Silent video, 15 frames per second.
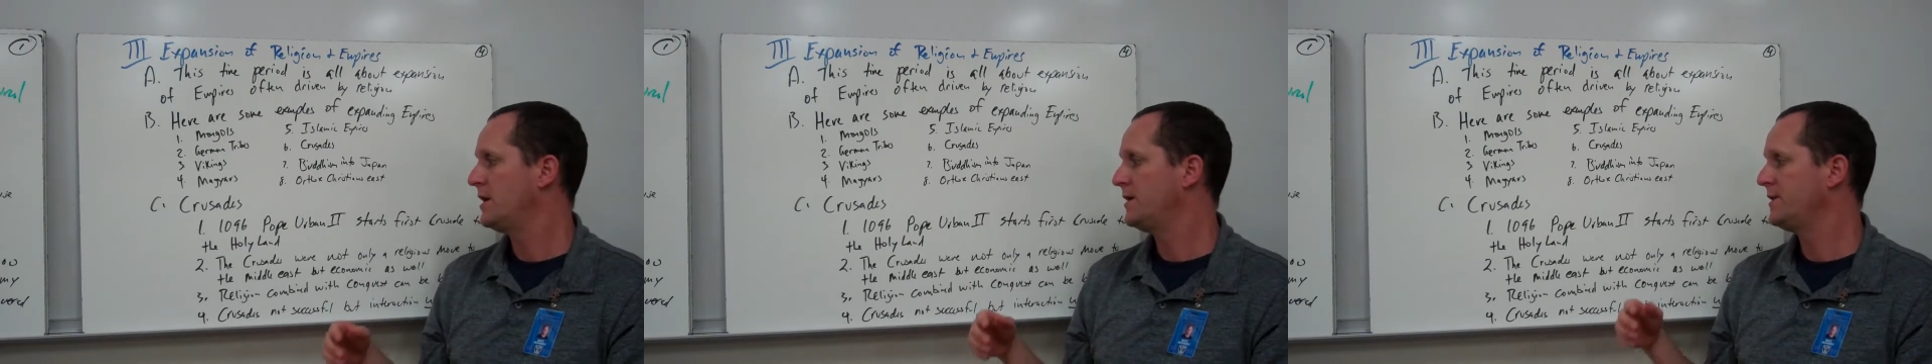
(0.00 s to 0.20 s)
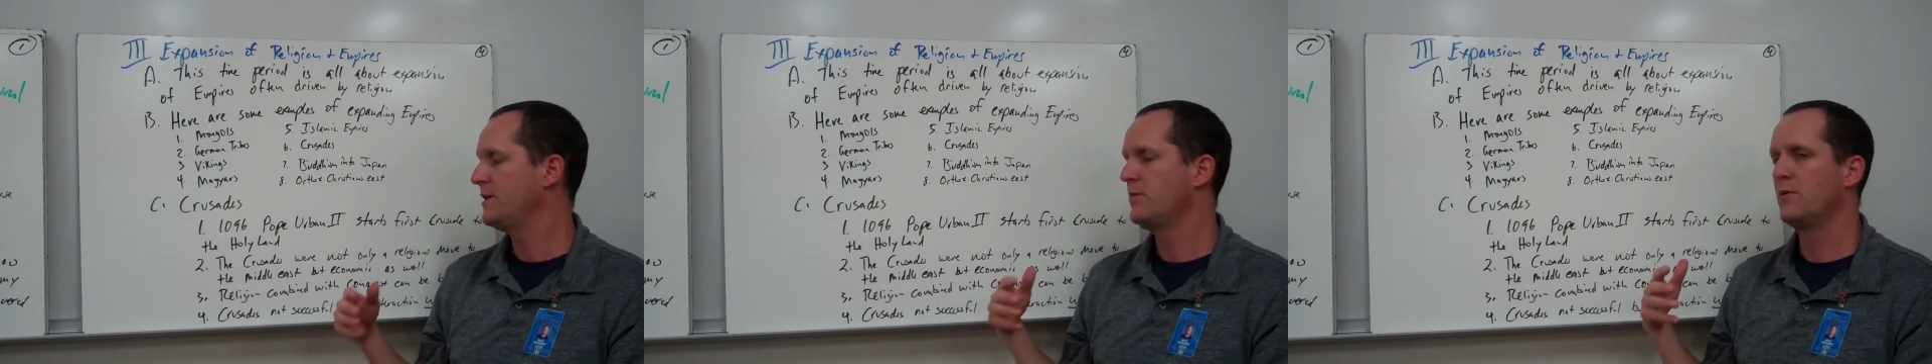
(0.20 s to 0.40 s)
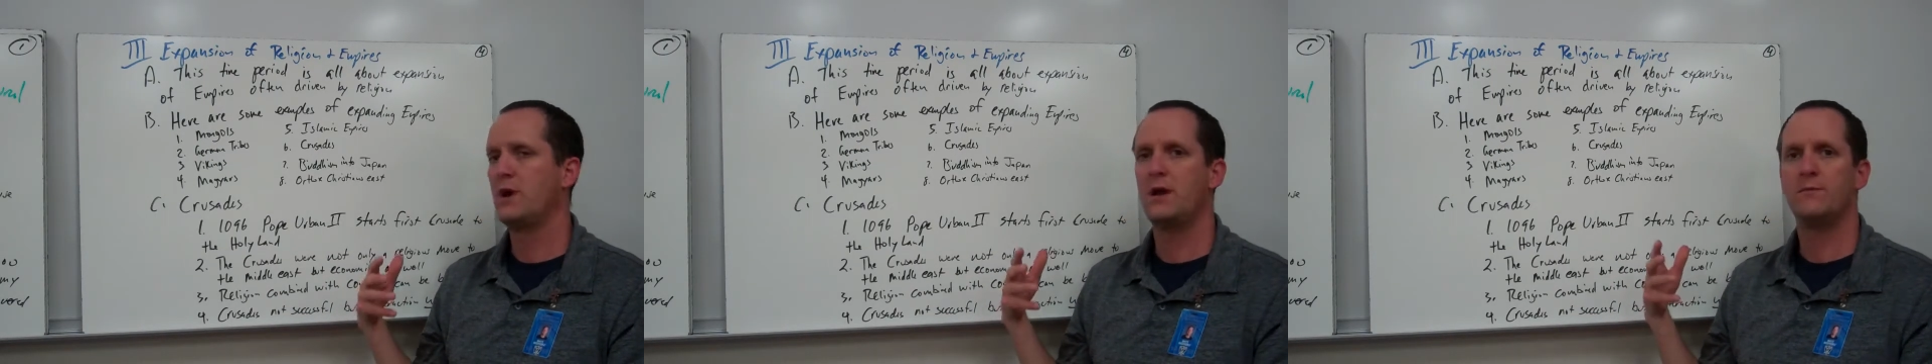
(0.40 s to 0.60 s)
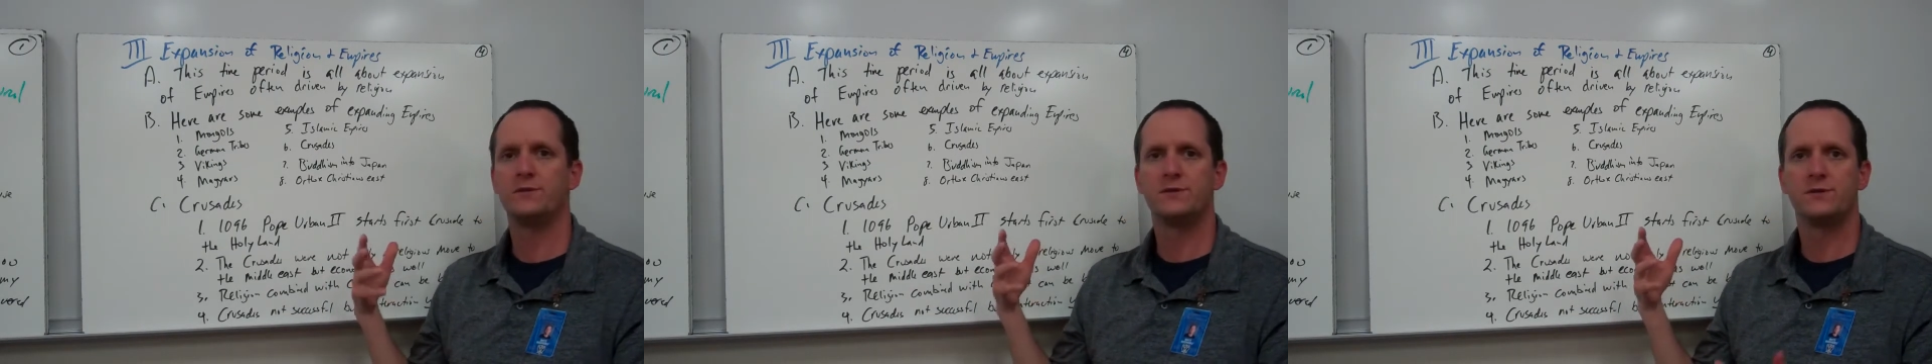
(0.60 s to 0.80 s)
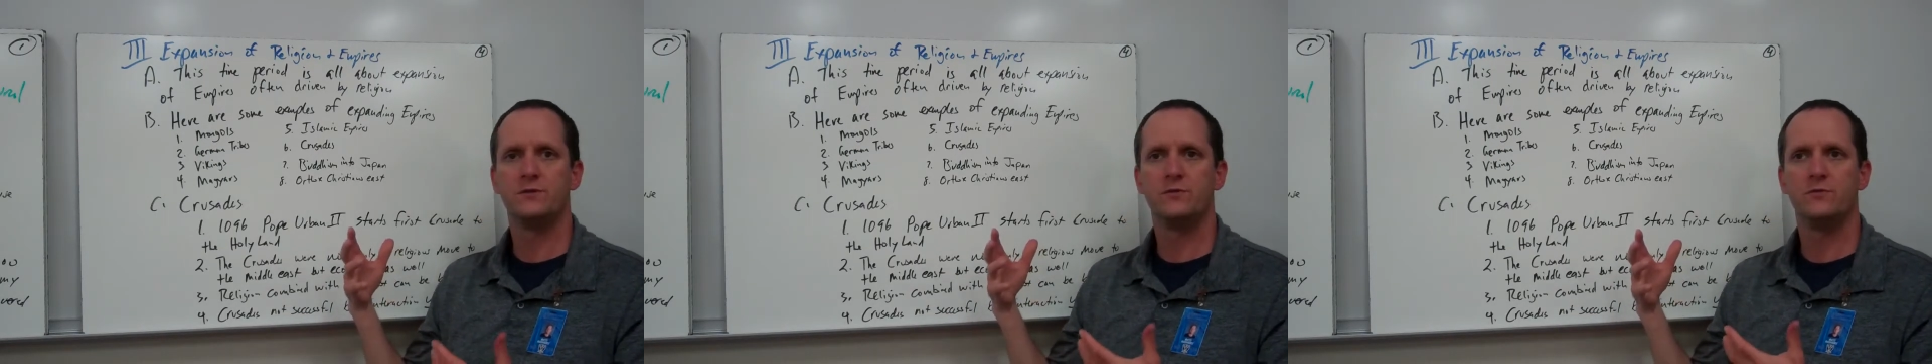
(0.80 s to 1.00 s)
they were able
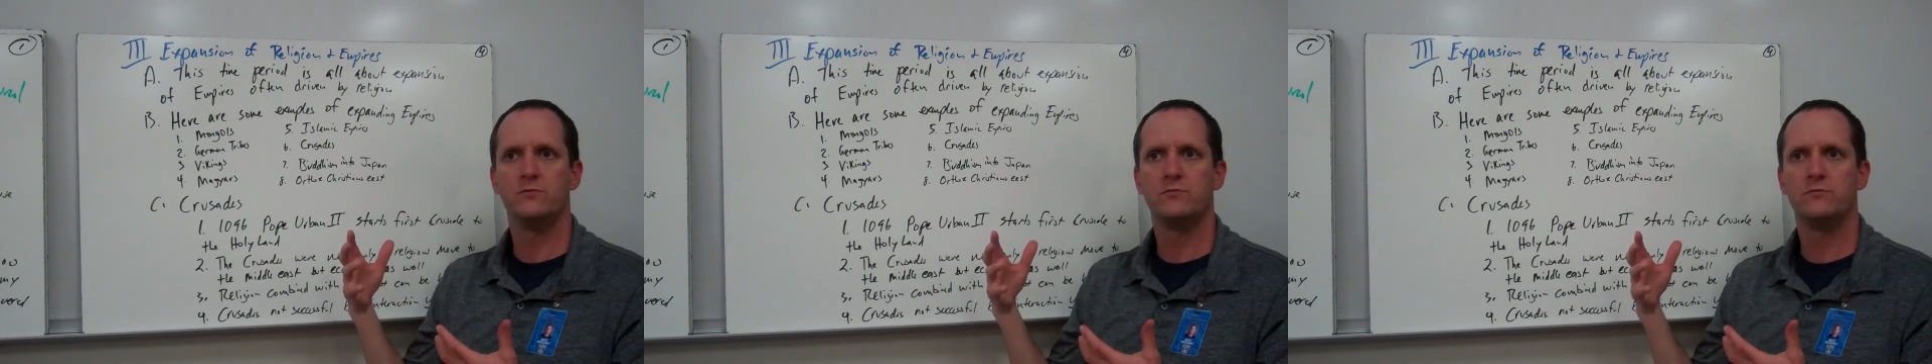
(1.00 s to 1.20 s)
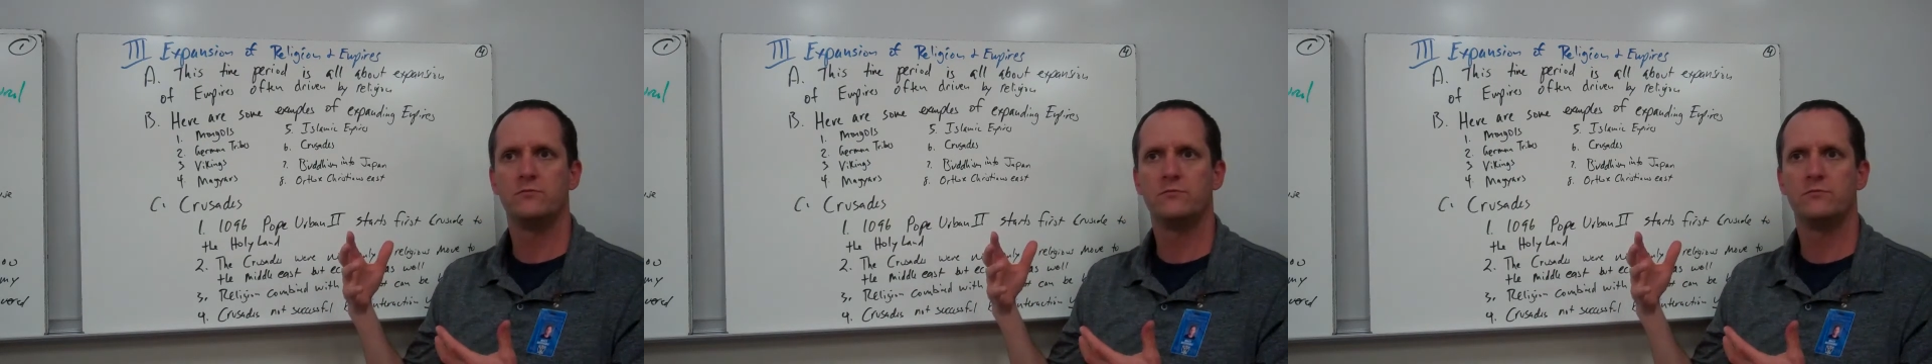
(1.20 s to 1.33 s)
to